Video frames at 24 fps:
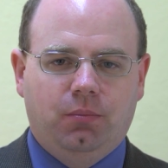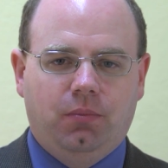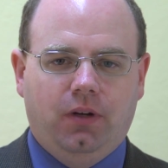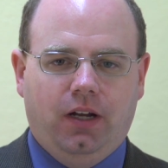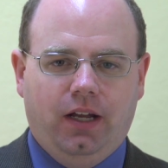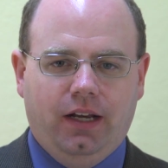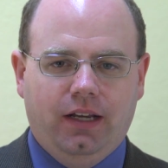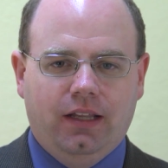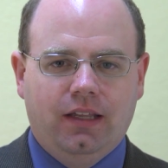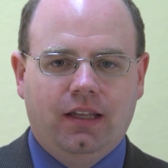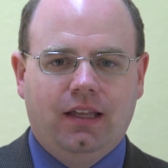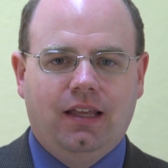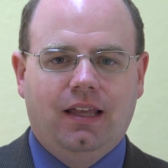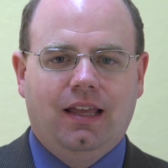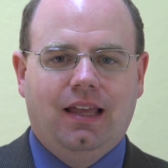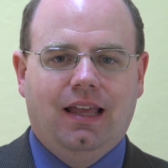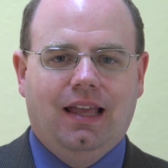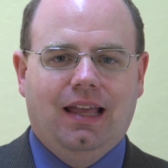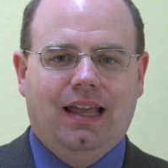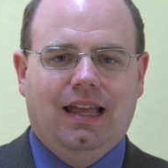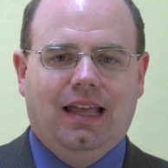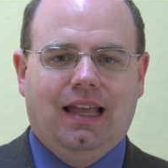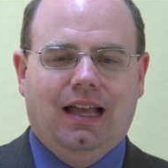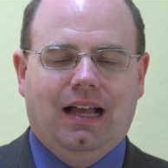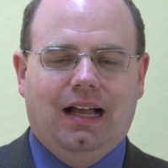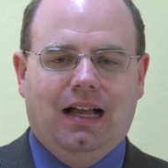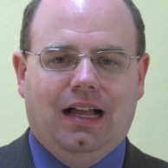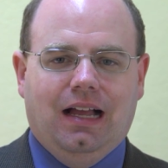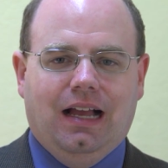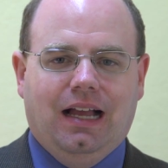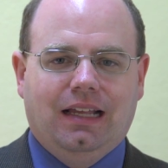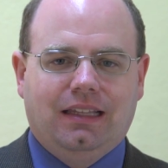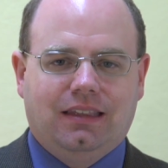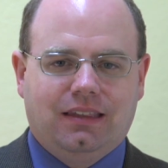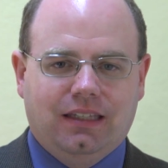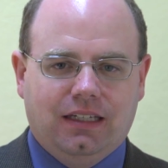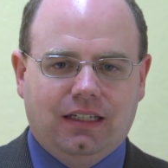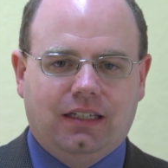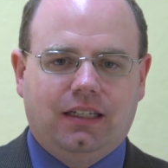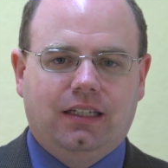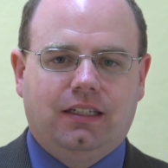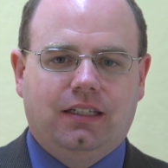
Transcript: But I think